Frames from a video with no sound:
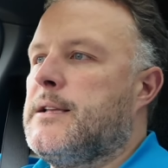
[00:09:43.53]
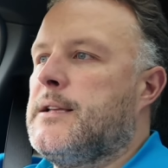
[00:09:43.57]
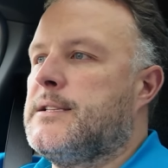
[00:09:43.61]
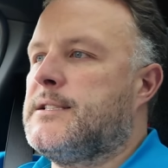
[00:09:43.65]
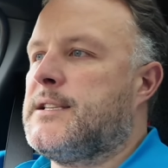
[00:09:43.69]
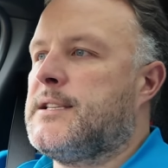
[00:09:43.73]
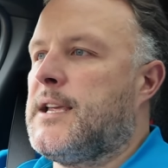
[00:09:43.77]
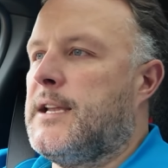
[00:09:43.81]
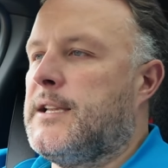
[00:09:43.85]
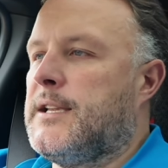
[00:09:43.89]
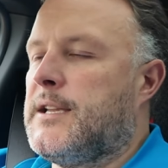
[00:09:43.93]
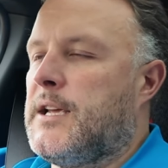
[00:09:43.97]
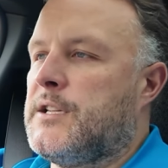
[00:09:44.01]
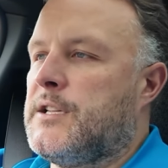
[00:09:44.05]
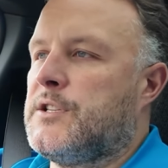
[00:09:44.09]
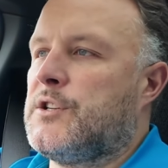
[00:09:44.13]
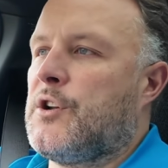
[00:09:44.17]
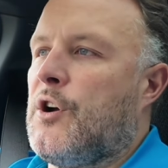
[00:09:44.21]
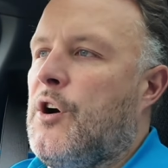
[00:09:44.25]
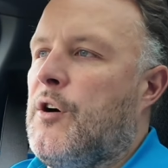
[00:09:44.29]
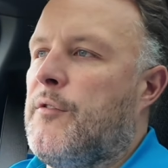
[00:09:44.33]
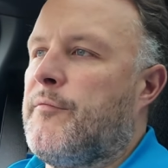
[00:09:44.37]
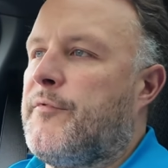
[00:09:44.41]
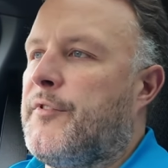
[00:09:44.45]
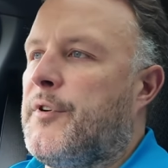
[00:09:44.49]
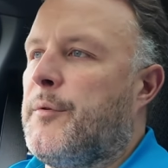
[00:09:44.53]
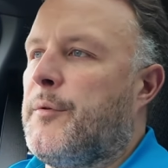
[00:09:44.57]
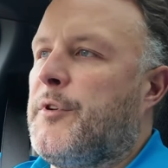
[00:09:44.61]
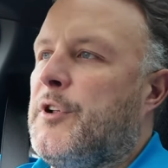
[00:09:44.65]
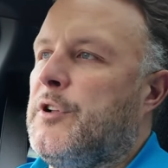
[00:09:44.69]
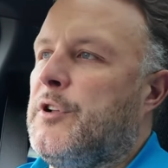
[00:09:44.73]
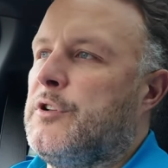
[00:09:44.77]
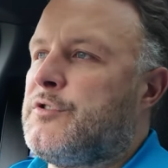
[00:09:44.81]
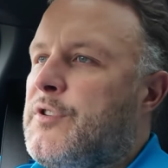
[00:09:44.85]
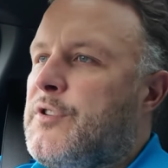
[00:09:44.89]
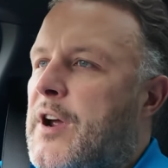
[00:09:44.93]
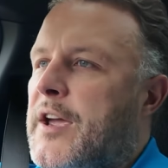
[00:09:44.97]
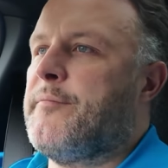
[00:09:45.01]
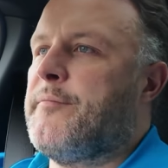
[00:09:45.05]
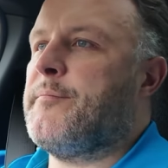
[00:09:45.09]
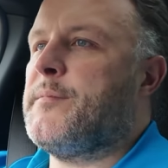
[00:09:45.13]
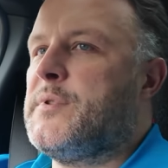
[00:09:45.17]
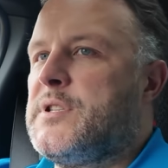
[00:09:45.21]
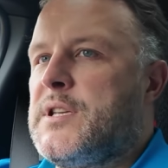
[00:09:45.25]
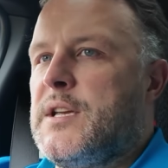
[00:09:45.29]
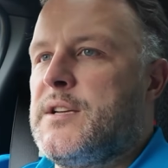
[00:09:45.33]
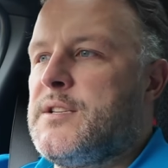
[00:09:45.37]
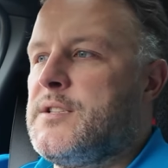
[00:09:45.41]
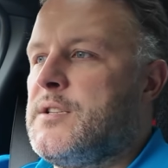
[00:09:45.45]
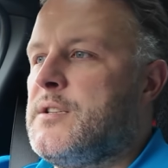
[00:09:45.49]
Seat is comfortable. Driving
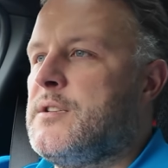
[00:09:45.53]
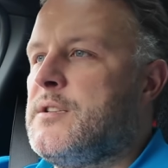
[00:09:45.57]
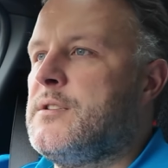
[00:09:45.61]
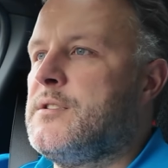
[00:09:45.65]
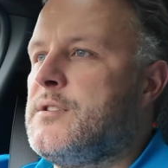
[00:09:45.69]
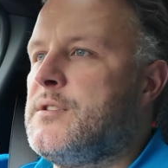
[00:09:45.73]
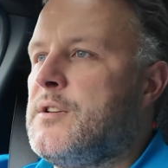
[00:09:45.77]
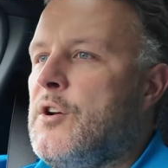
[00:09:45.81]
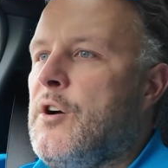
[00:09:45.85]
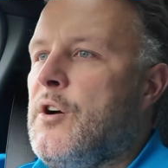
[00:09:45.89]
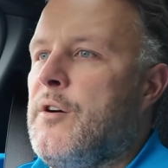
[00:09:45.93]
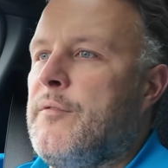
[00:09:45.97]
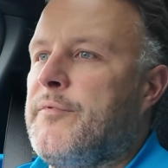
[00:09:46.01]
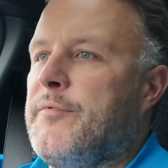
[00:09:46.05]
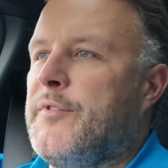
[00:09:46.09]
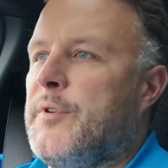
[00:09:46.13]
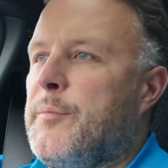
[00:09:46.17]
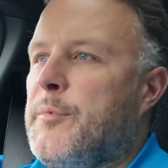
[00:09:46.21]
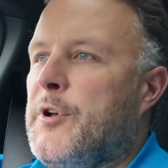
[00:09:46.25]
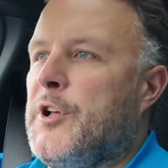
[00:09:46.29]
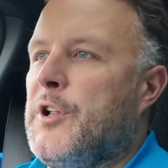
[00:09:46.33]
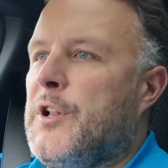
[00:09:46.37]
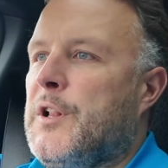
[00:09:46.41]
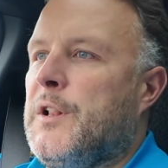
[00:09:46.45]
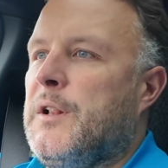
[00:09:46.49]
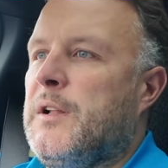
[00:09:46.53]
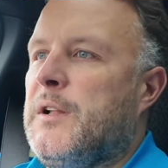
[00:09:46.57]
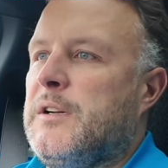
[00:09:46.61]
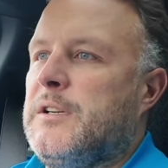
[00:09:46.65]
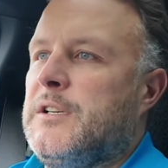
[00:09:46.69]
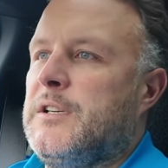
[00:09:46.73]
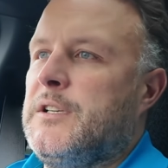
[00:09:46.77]
position's comfortable.